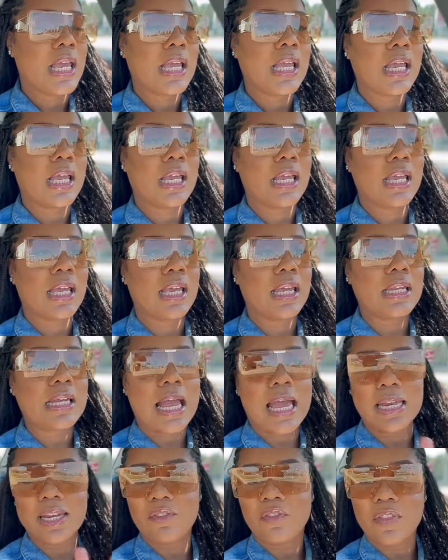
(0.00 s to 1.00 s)
and
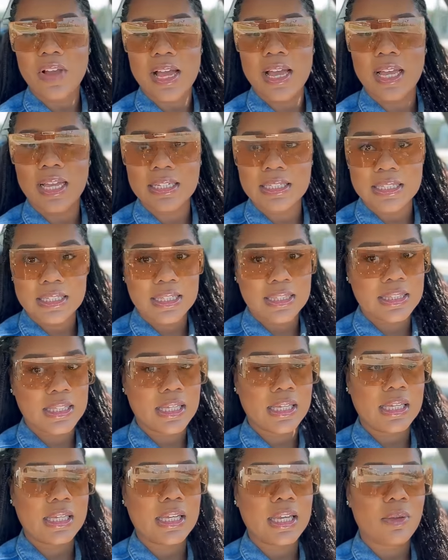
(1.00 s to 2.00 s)
I didn't find
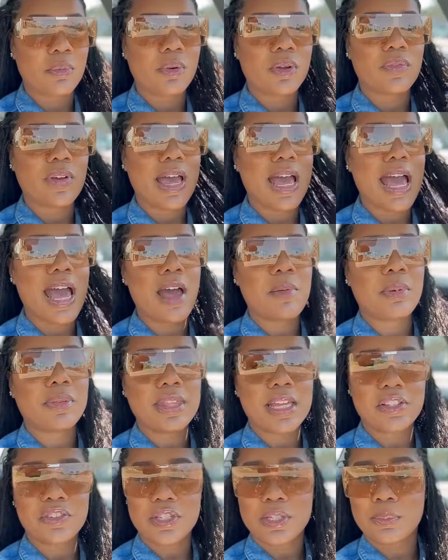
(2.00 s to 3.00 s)
anything in Revive, but
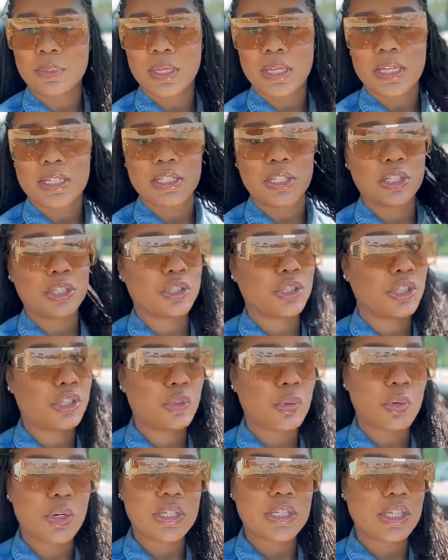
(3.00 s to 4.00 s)
that just means the good, good
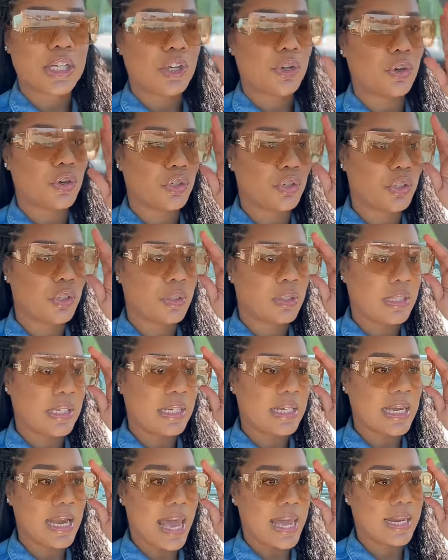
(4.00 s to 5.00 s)
Lord said, girl, you don't
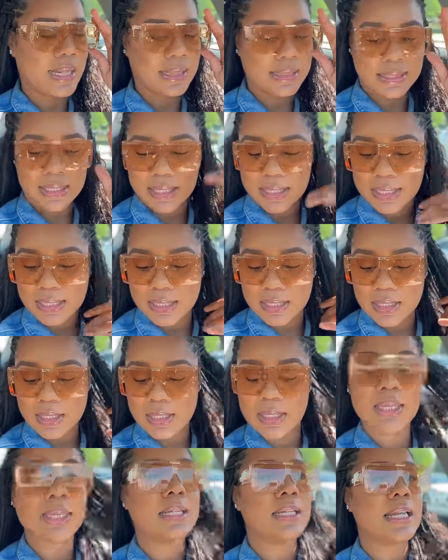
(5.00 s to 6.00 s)
need not a thing,
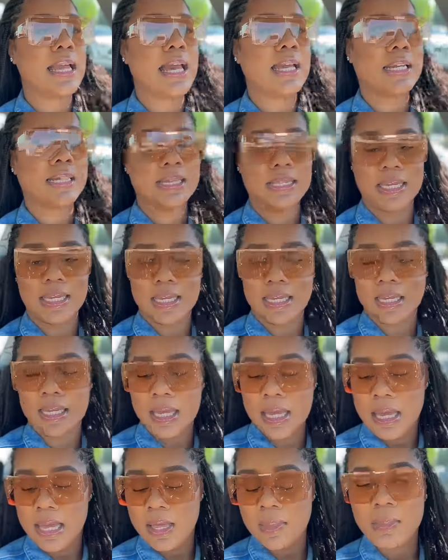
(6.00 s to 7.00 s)
not a thing.
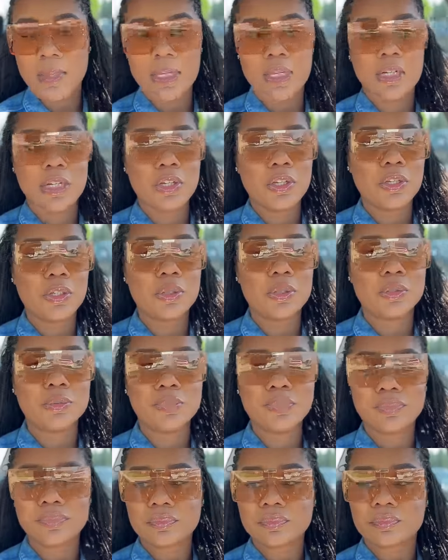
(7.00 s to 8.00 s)
But
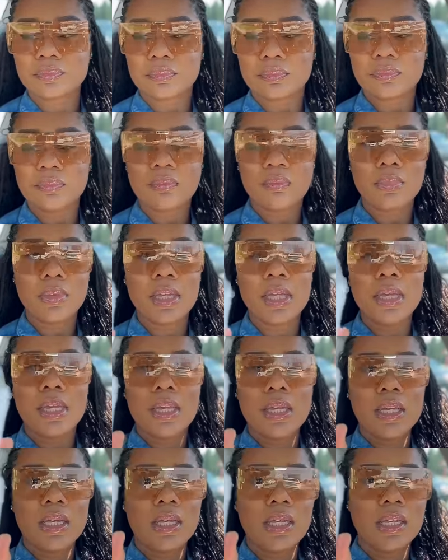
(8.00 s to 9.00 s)
anywho,
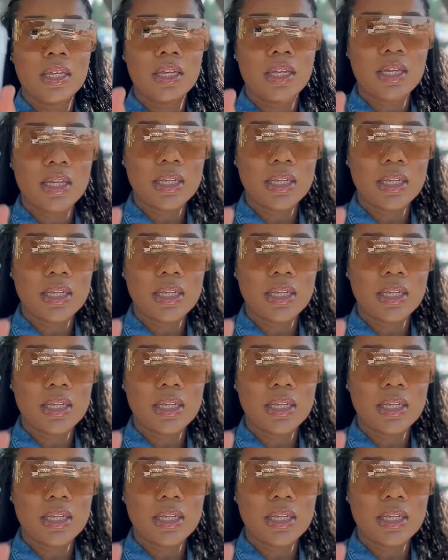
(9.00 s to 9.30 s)
here